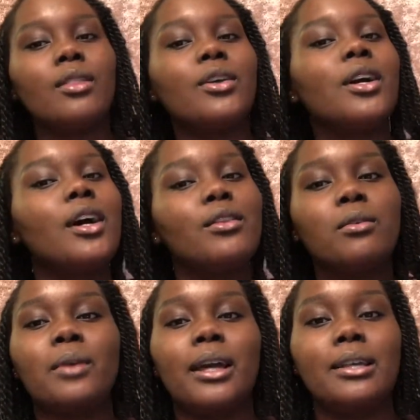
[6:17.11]
There are other
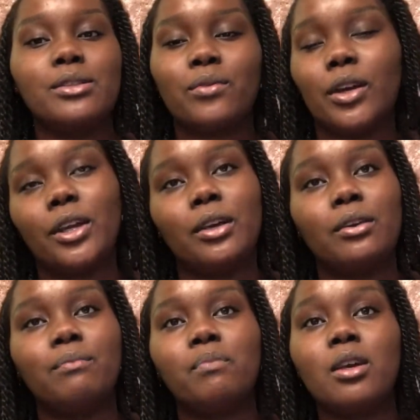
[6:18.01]
ways for
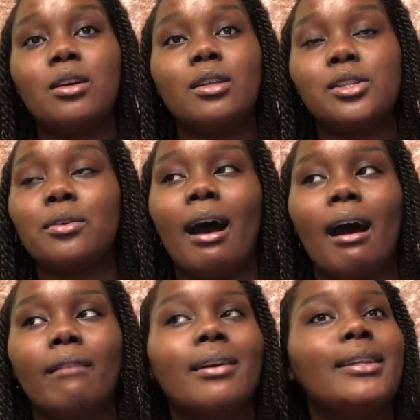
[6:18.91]
you to
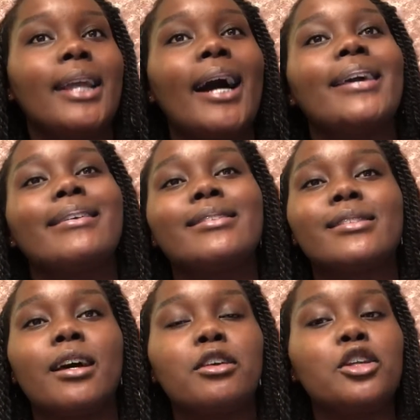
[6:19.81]
have nice,
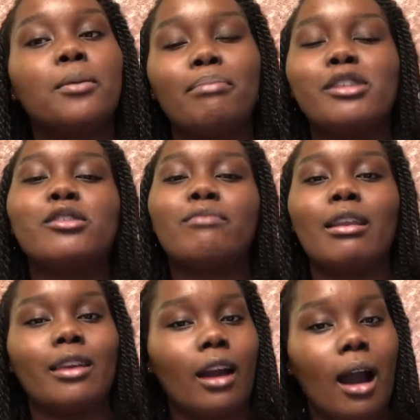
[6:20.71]

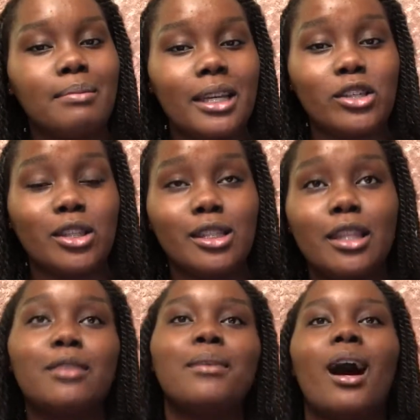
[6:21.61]
budget-friendly accommodations
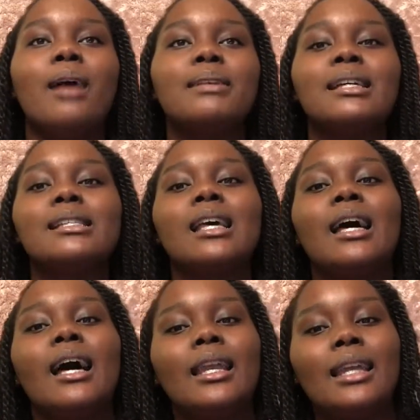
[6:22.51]
in the Bahamas.
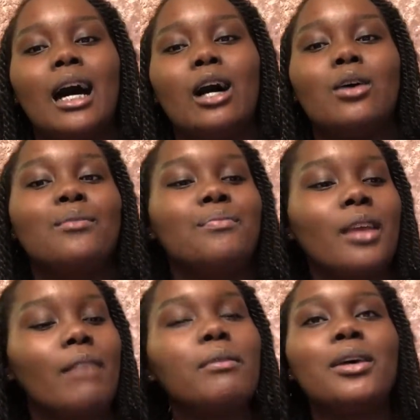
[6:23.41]
Now,
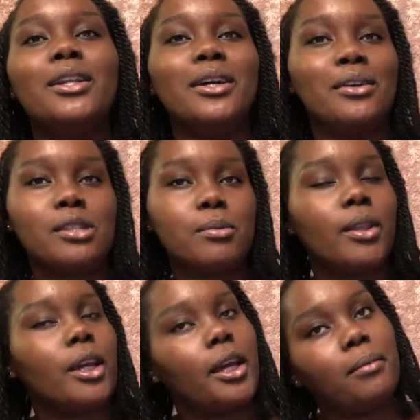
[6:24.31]
everyone knows about
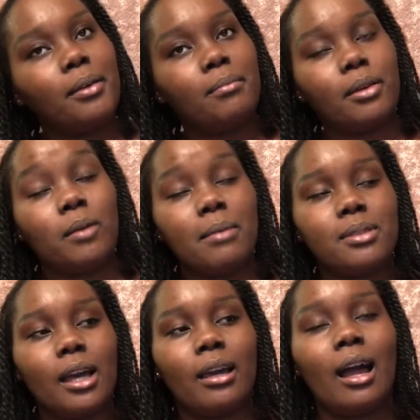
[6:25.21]
the Airbnb
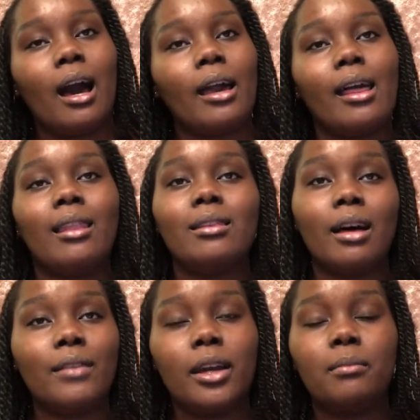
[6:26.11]
website. I
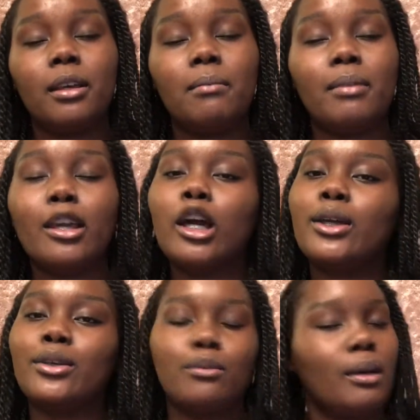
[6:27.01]
love Airbnb.
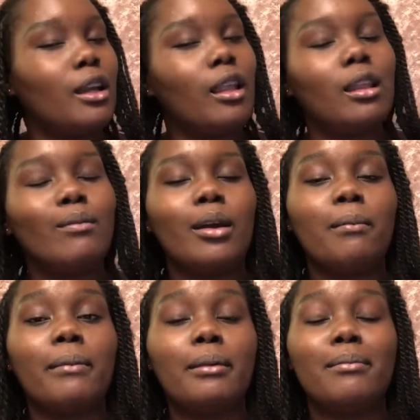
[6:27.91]
You may not love
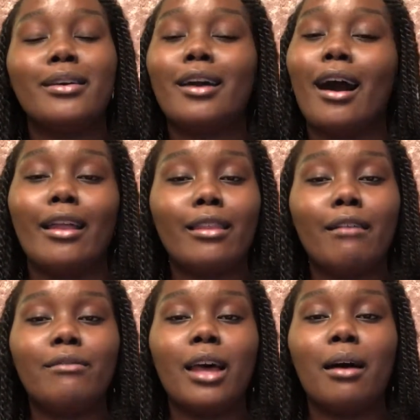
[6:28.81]
Airbnb. I
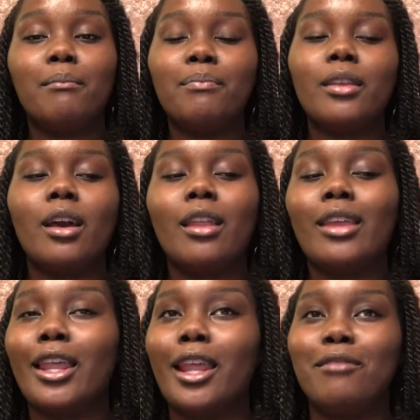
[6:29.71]
love them.
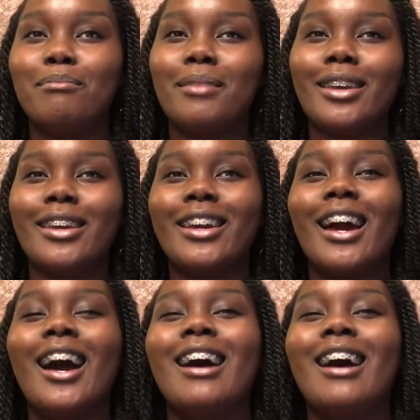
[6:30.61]
They love me.